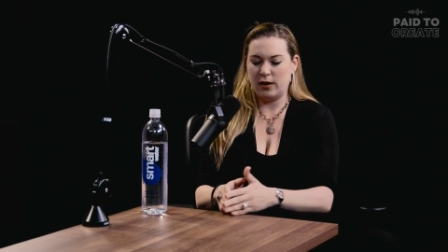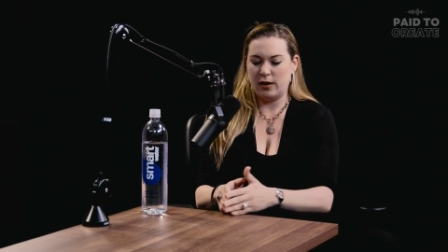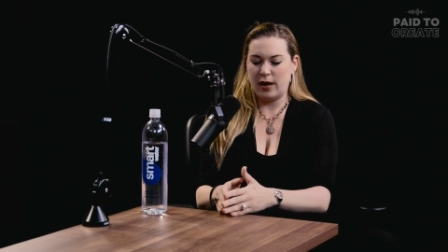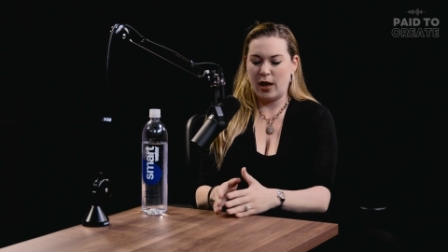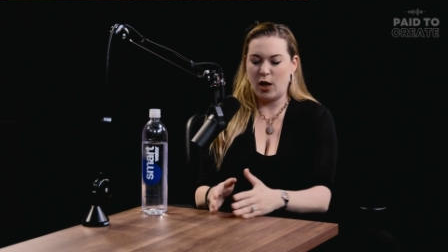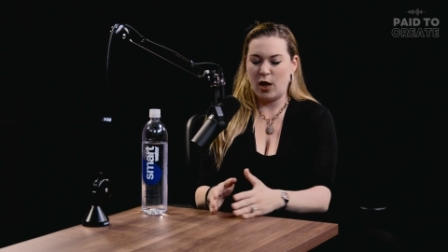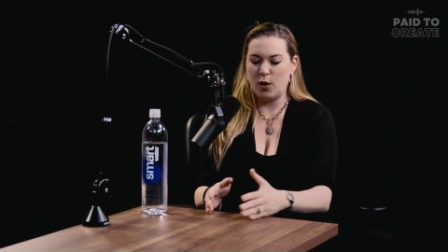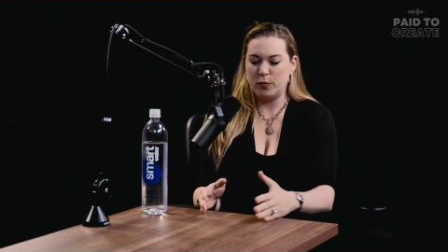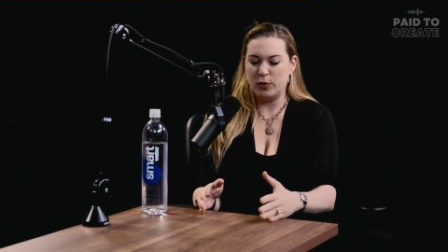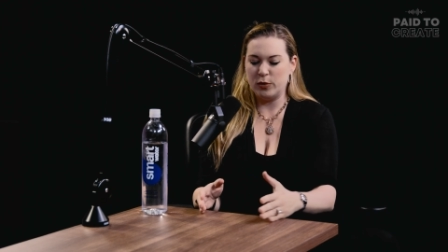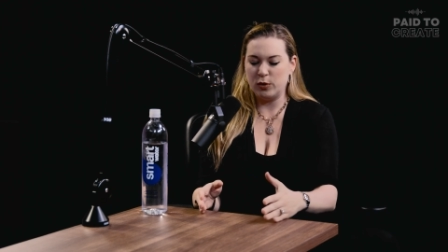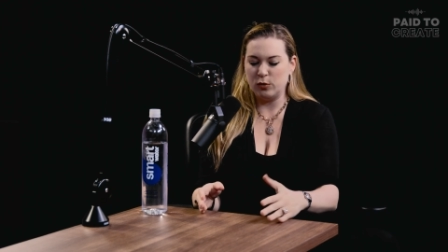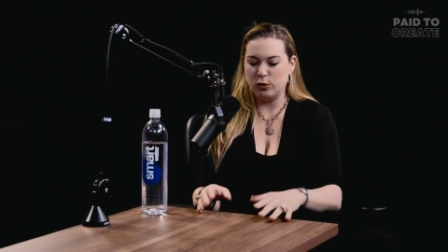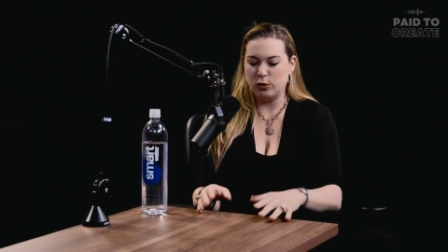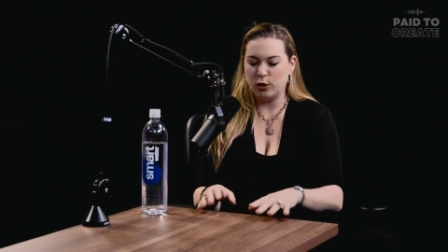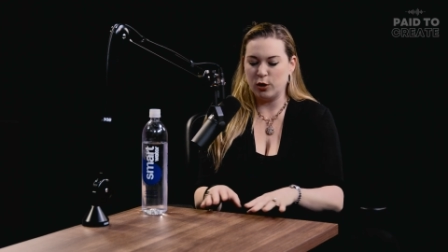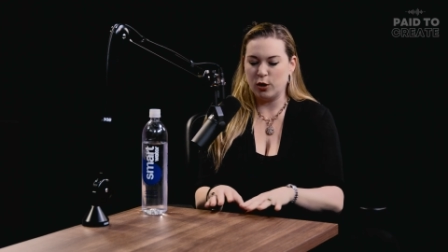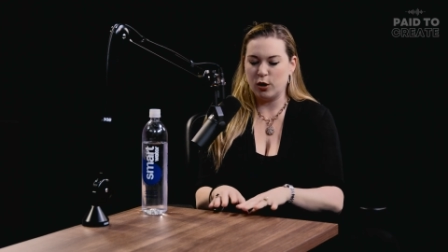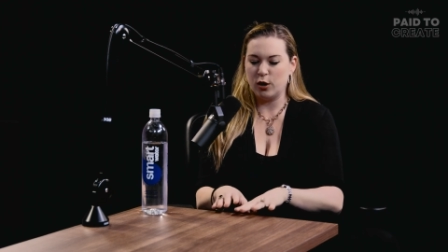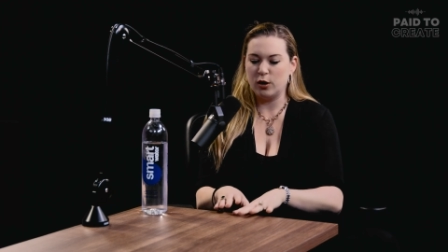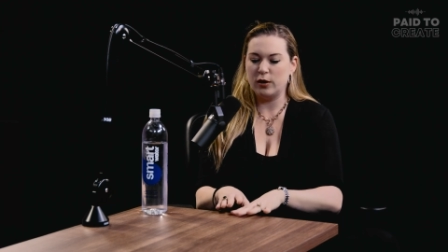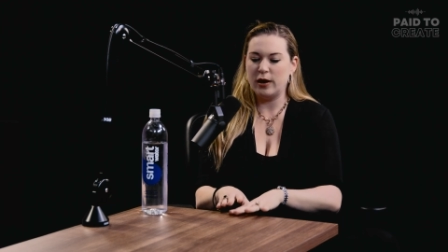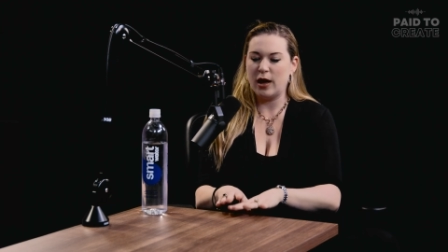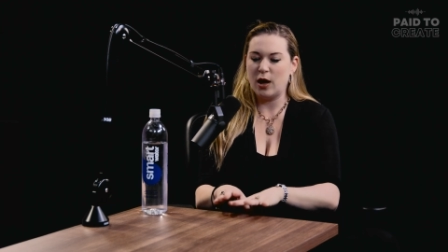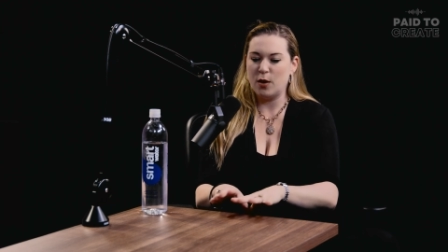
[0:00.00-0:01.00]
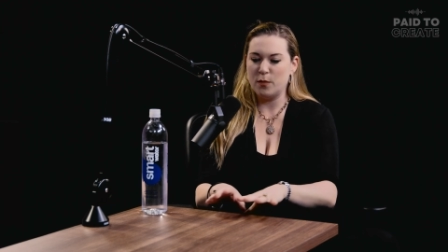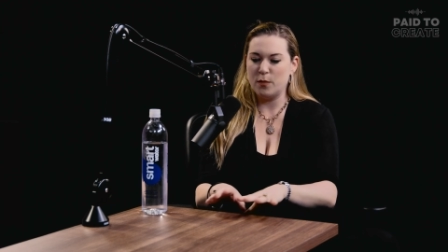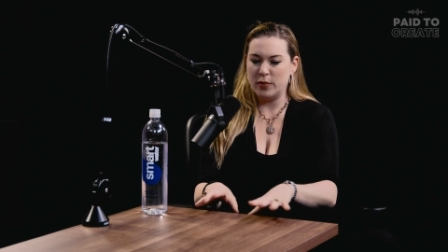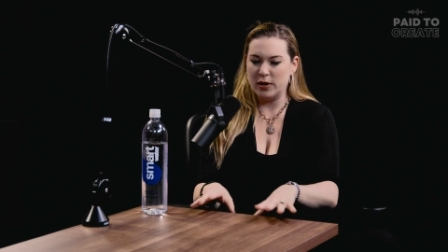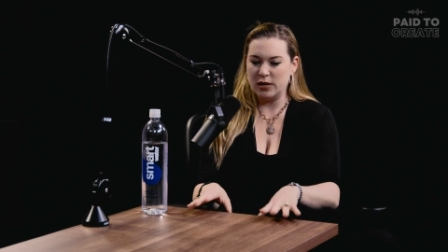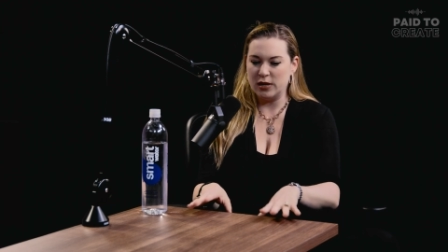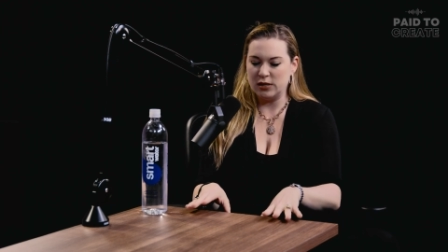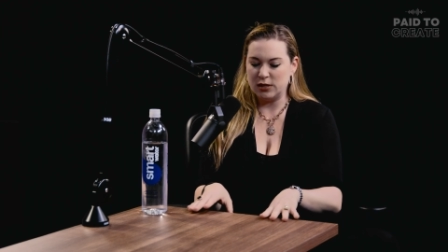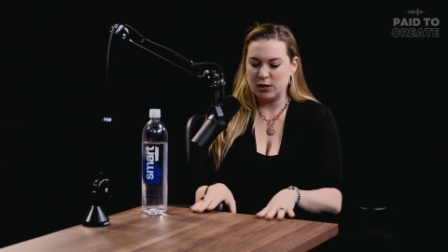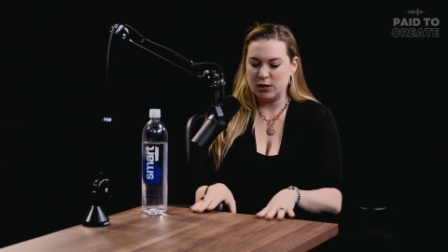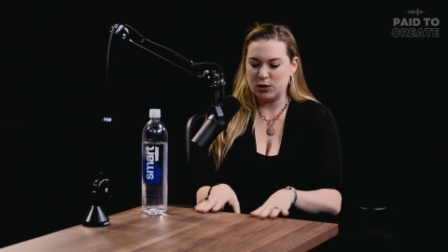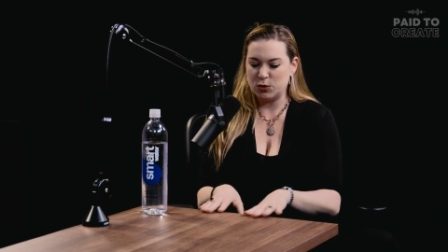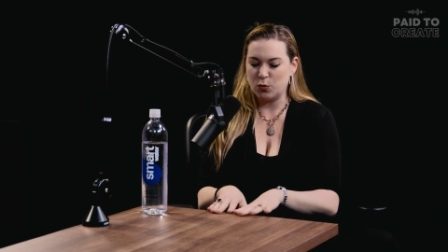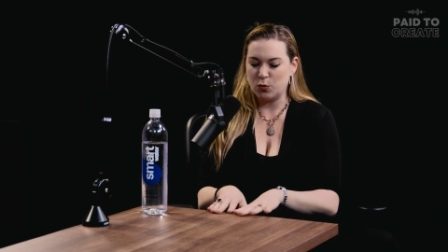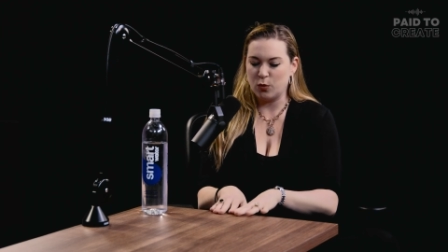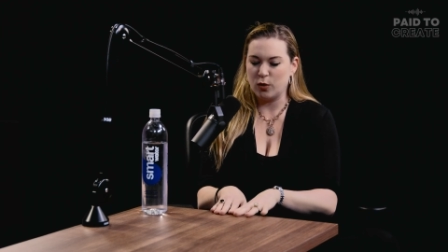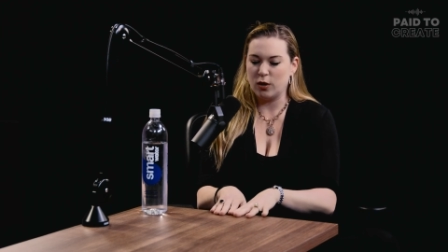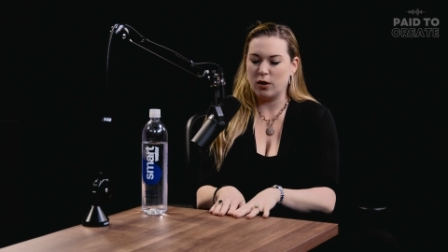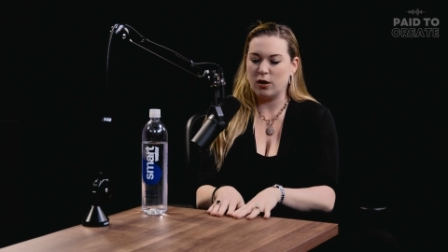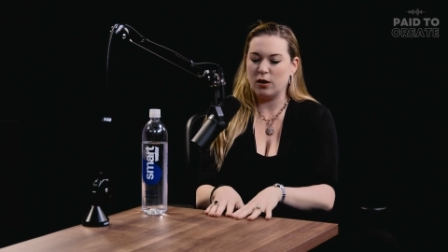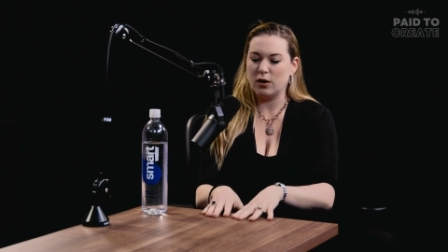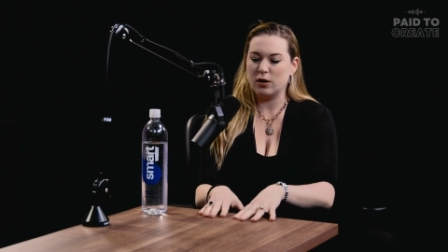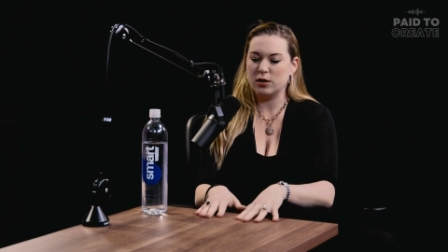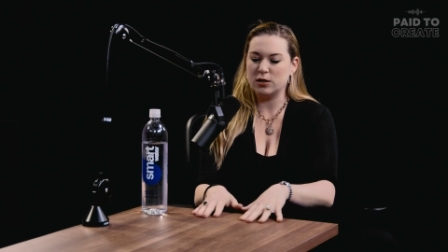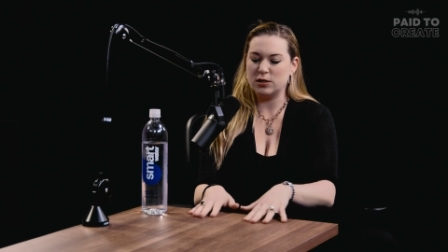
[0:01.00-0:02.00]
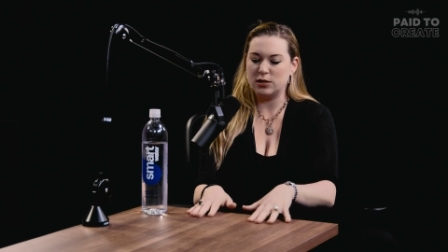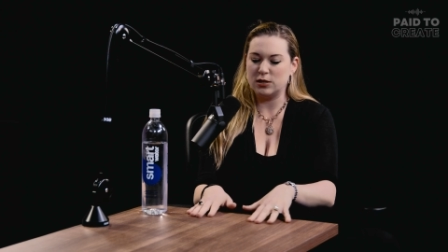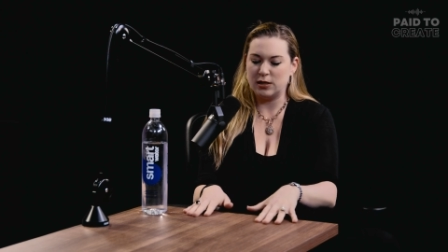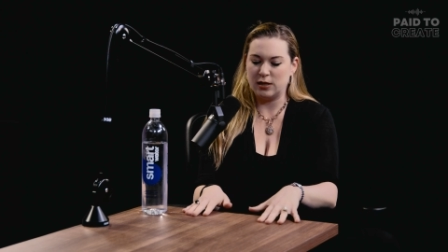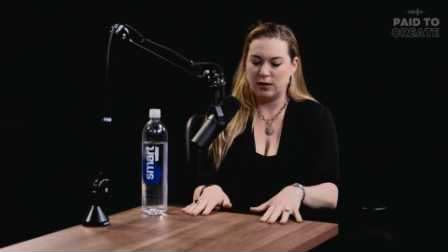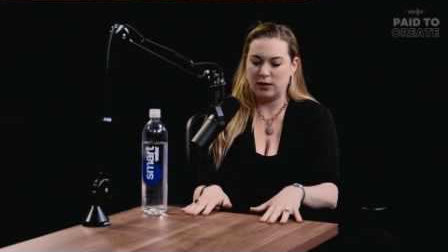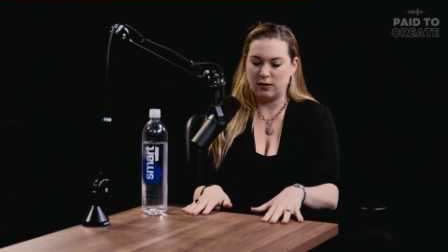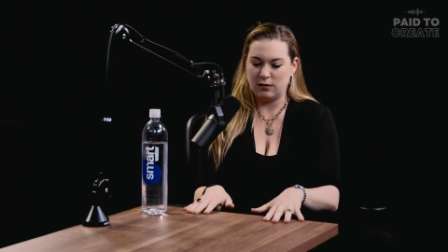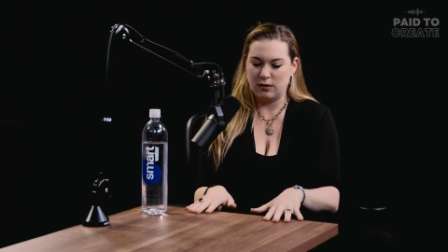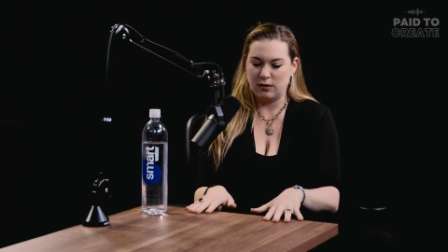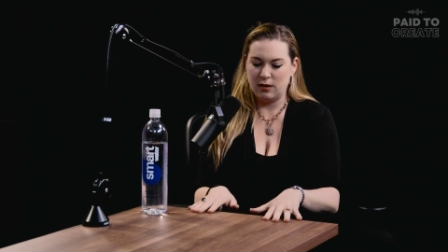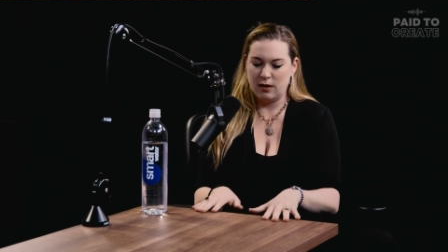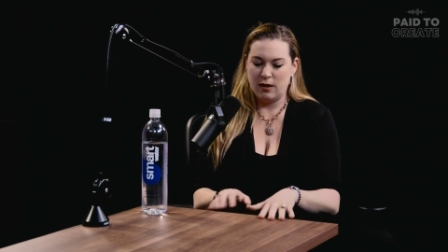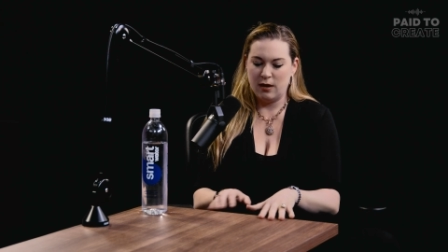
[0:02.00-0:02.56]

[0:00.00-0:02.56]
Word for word: help you learn how business works and